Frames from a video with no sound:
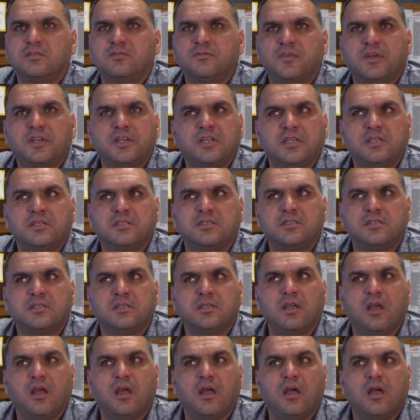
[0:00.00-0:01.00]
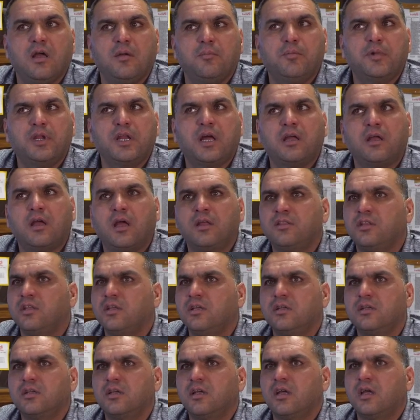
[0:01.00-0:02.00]
very easy. But I, I
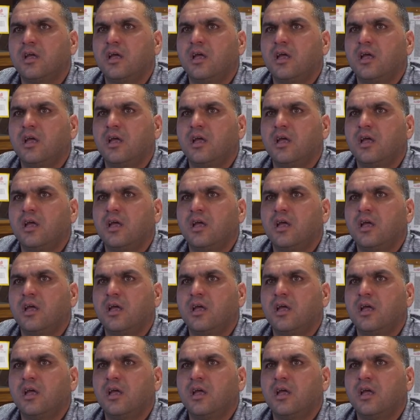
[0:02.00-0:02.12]
think